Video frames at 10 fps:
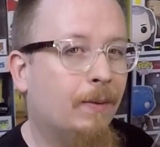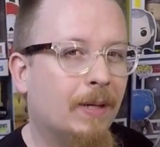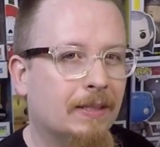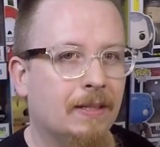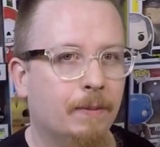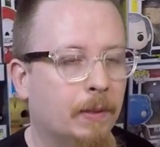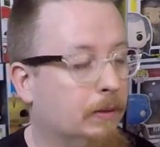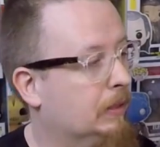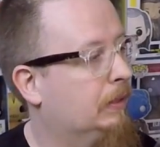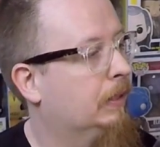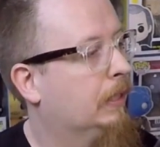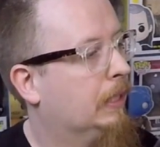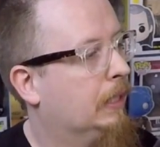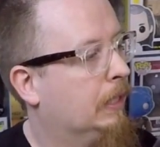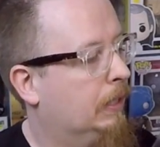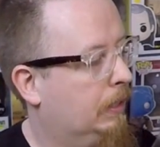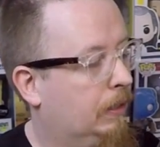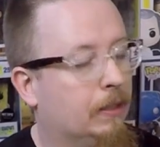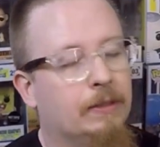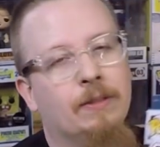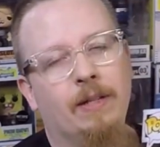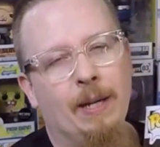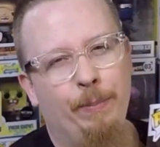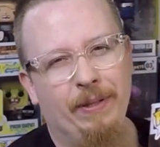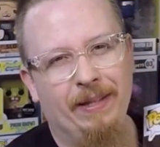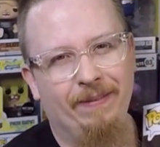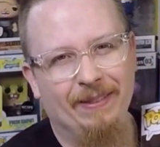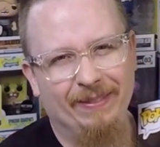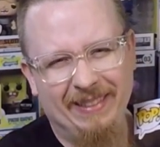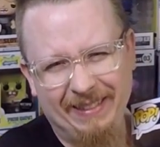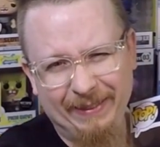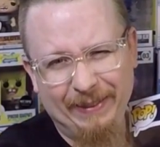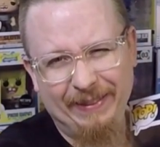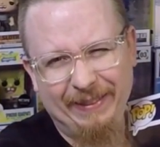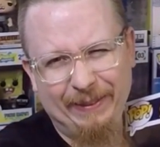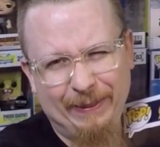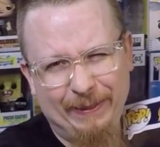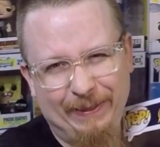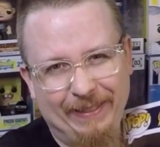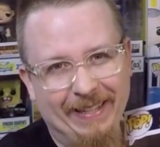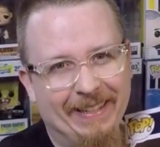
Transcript: I wanted the most. Oh, so happy to have this one. Hug it. Yes.